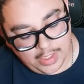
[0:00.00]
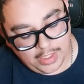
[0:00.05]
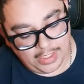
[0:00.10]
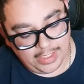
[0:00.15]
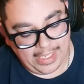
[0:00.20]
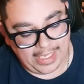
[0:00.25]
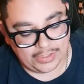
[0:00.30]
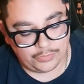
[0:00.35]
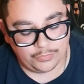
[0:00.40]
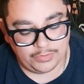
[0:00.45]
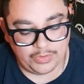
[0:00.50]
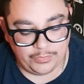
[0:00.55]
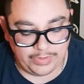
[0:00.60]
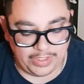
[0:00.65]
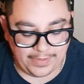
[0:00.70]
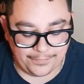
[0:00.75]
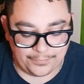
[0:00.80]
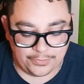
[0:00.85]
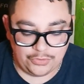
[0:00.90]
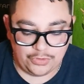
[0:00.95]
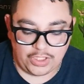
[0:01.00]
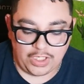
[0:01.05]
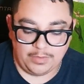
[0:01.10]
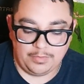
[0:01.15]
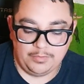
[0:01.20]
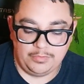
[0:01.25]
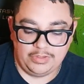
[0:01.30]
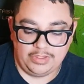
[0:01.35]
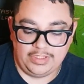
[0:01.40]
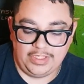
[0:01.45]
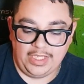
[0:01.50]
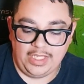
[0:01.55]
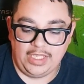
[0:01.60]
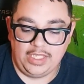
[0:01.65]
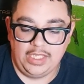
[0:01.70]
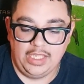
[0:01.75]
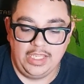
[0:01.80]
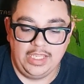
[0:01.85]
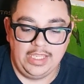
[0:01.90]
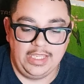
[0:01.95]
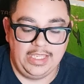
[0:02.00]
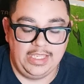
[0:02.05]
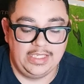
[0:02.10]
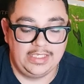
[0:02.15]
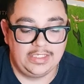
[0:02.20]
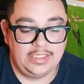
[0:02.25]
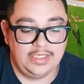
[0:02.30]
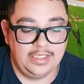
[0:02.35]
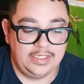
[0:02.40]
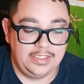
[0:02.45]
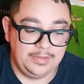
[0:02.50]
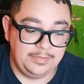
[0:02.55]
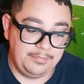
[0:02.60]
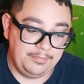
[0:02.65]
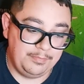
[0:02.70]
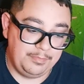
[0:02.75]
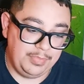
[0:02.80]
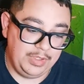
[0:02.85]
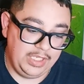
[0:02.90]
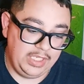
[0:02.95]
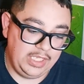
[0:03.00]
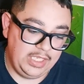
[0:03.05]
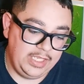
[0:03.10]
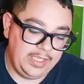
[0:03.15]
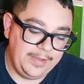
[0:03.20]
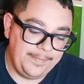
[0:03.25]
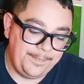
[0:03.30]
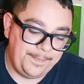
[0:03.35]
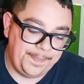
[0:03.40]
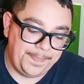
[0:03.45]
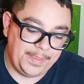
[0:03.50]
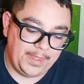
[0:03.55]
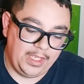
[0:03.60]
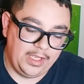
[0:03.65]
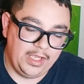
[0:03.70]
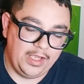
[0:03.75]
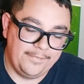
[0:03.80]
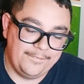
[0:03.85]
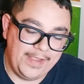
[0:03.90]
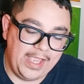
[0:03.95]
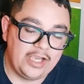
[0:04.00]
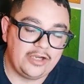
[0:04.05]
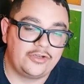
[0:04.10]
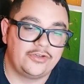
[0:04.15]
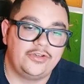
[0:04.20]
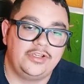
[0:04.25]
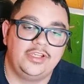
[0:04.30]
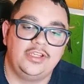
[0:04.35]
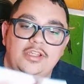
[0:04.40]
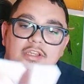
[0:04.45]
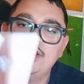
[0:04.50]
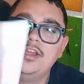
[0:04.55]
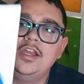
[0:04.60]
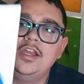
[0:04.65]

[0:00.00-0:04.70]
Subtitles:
Last one that we got for New Comic Book Day is gonna be Valkyrie